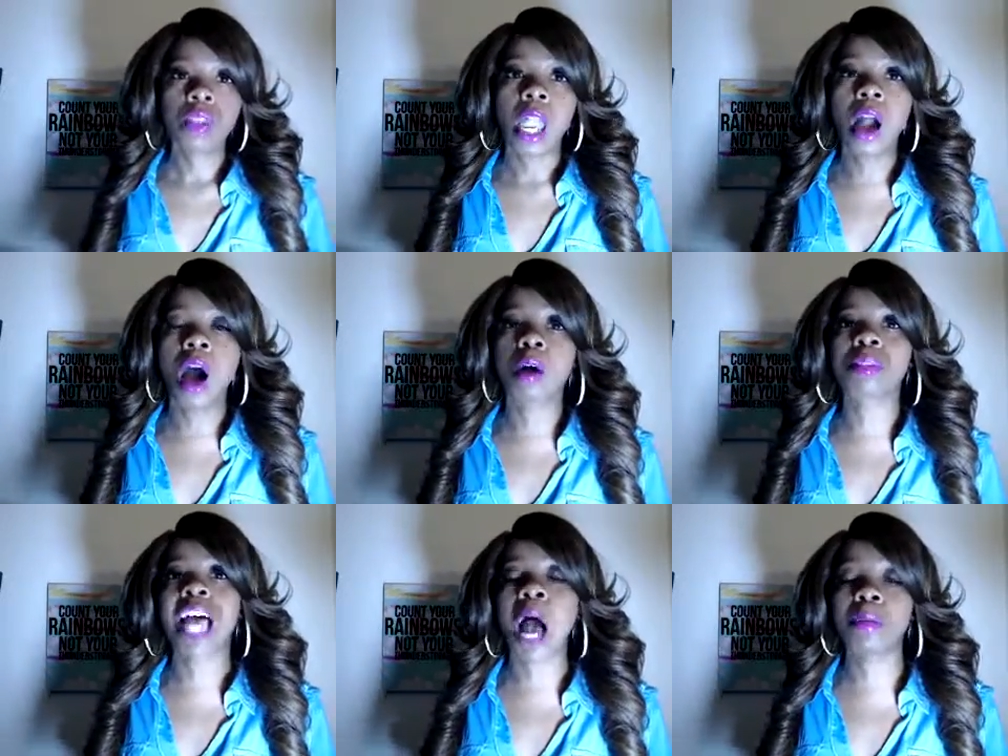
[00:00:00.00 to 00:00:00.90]

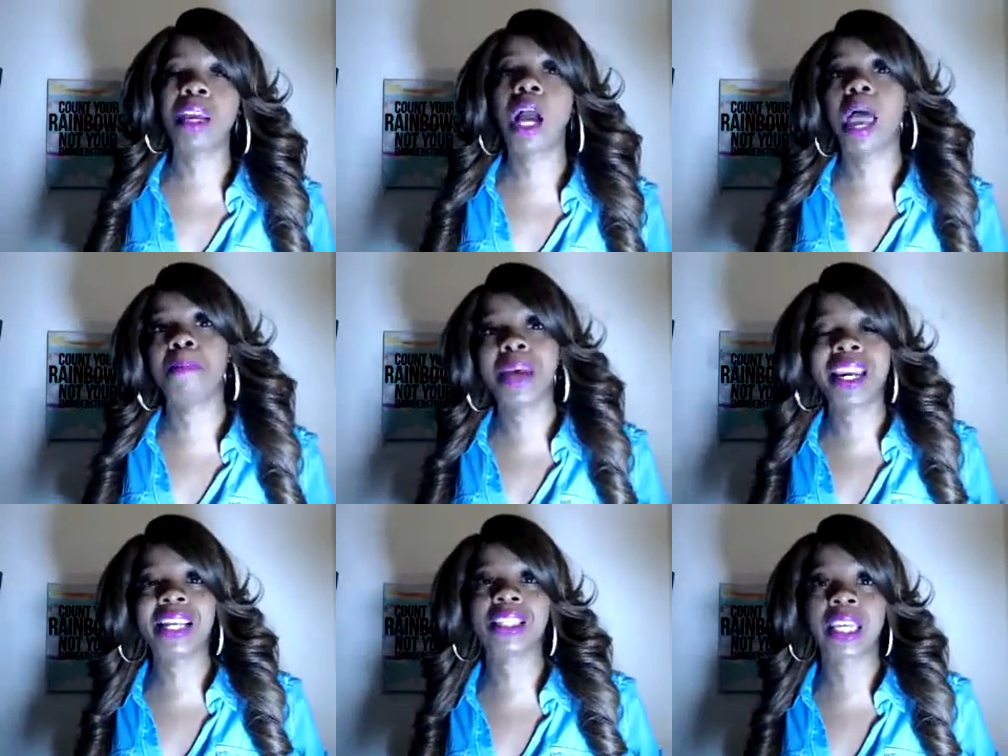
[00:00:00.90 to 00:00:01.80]
Tommy
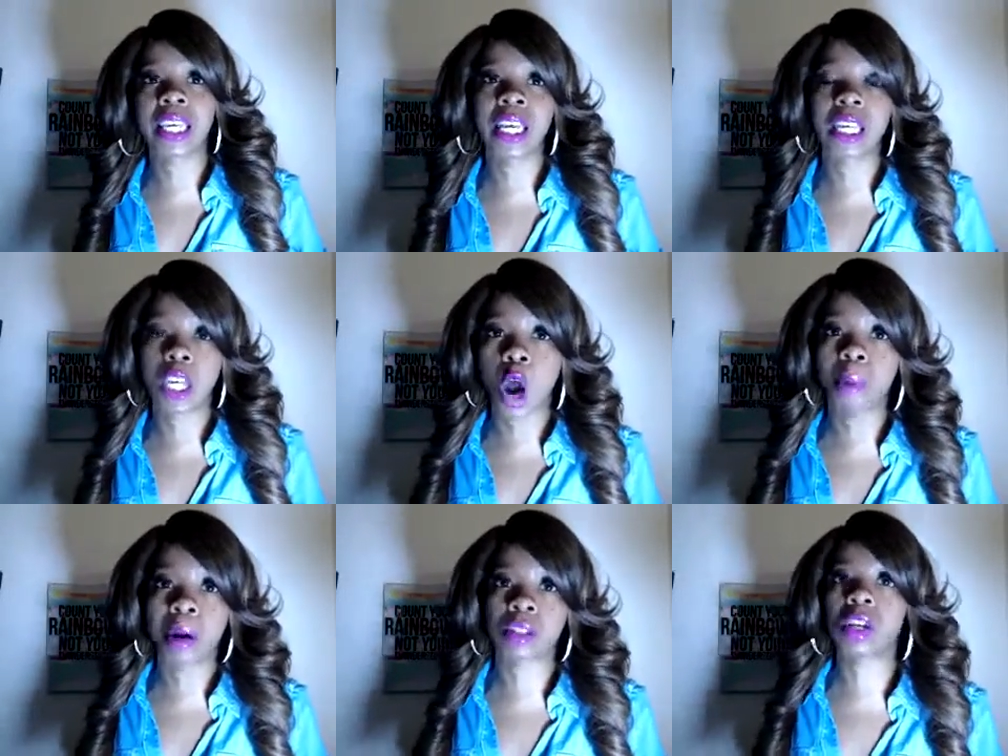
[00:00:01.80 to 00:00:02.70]
admitting to killing
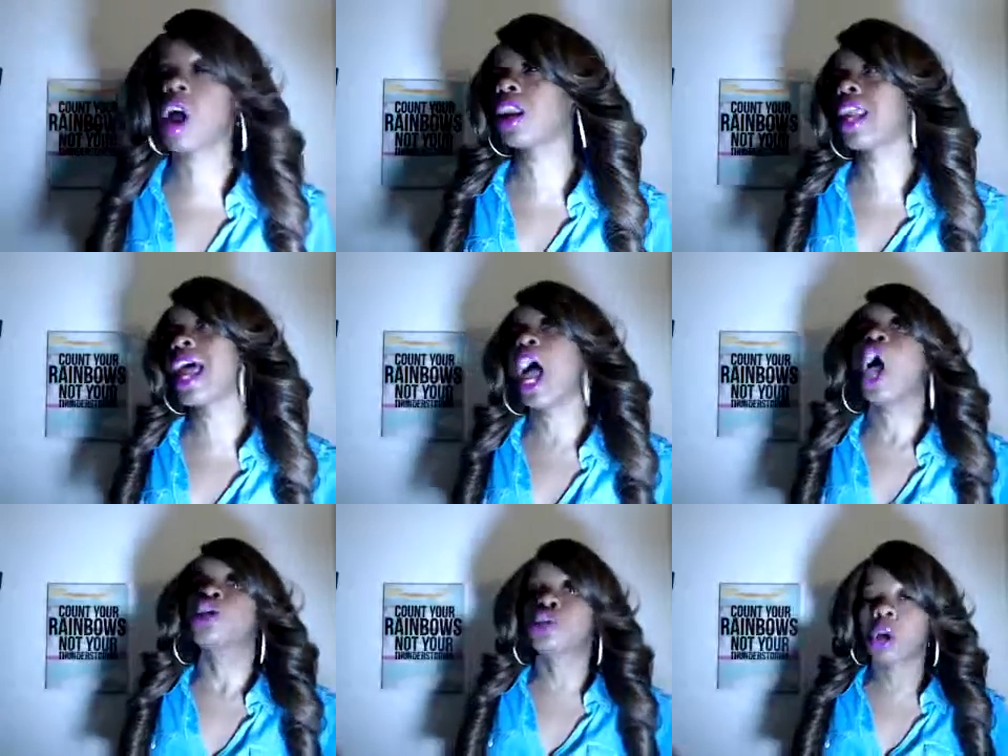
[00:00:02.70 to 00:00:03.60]
Lobos and all of that.
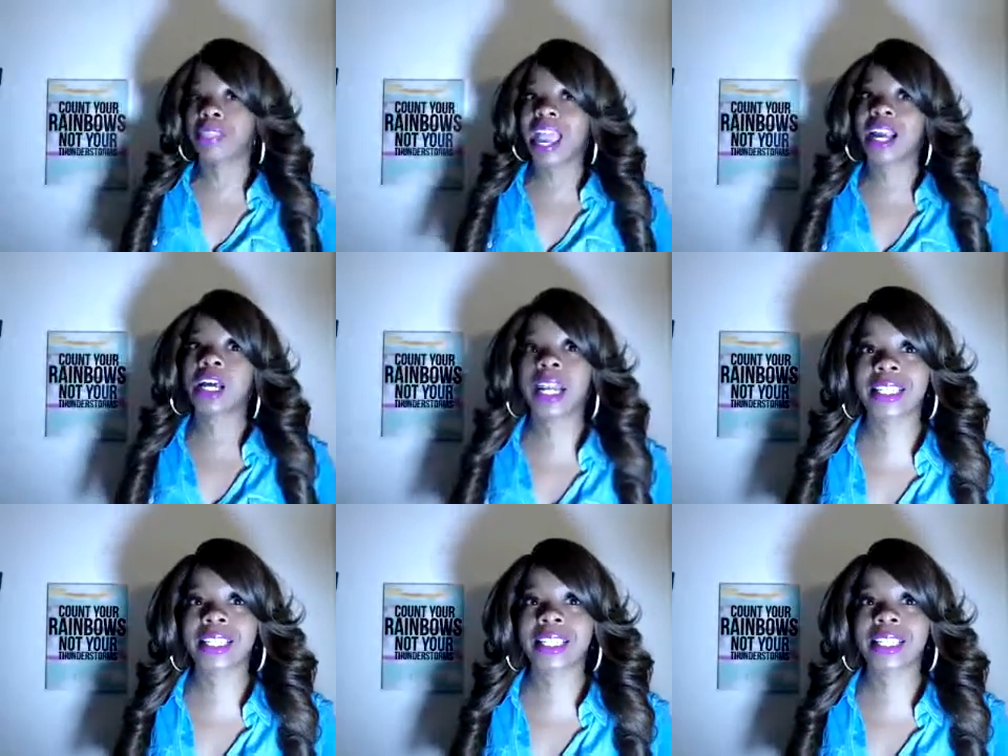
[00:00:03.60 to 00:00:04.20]
So that could